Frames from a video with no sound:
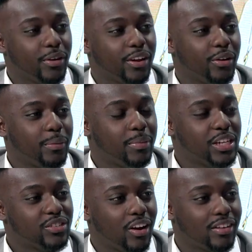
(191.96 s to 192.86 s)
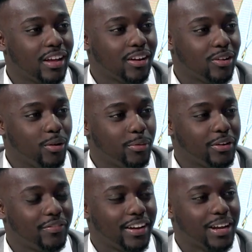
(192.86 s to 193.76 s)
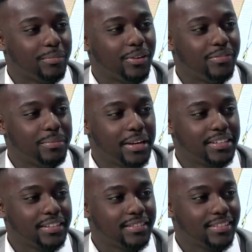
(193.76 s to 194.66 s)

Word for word: can go to be strong dot global to find out more information.